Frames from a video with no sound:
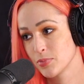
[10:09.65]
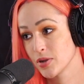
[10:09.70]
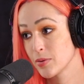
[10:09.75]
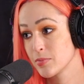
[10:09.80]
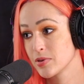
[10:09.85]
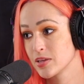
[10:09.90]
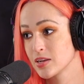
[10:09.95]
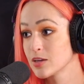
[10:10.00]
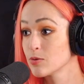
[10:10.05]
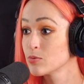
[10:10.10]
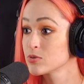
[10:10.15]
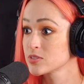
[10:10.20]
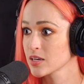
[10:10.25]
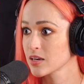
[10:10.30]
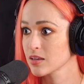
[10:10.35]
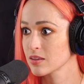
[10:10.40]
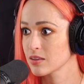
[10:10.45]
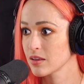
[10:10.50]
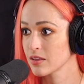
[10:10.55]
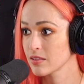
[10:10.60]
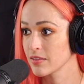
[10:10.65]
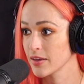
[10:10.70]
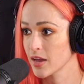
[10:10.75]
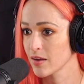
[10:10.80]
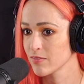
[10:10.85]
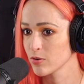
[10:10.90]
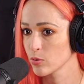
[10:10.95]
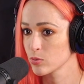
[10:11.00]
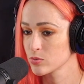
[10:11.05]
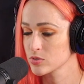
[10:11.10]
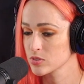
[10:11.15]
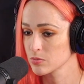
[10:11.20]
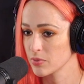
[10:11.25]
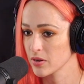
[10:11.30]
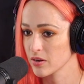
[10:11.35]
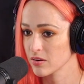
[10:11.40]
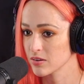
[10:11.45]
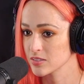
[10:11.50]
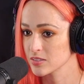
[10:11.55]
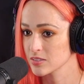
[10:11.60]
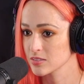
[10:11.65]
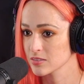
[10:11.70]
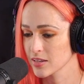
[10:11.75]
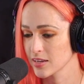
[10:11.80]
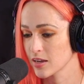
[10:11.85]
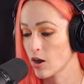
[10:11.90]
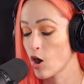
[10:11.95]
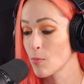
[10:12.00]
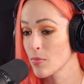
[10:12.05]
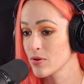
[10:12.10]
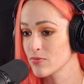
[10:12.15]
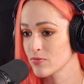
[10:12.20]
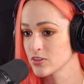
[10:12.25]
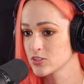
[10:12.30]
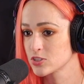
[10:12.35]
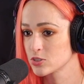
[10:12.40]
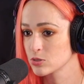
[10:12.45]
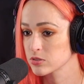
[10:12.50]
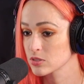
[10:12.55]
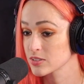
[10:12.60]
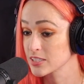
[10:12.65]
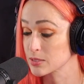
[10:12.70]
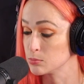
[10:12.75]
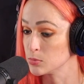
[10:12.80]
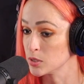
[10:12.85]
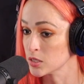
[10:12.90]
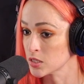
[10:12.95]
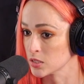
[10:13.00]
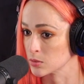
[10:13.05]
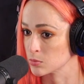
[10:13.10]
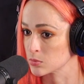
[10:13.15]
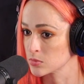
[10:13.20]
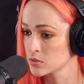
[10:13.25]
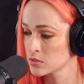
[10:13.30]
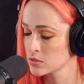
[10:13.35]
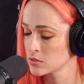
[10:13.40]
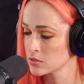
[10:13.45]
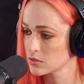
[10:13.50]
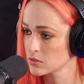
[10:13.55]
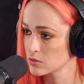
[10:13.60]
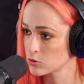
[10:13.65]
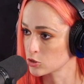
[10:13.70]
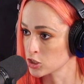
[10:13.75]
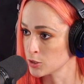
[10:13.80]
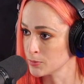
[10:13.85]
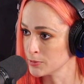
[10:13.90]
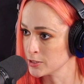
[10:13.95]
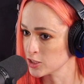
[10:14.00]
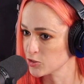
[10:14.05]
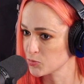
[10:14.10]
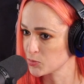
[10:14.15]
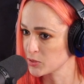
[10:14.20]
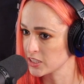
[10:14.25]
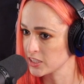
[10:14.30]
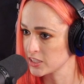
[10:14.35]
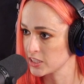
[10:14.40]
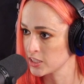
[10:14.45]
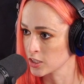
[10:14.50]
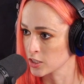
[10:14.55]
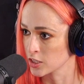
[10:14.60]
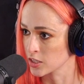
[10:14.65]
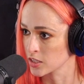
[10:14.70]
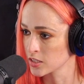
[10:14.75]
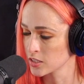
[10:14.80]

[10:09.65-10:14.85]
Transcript: But I mean, it was like a thing. Like everyone was embarrassed. Like all my friends too. They're like, "Mom, drop me off back here."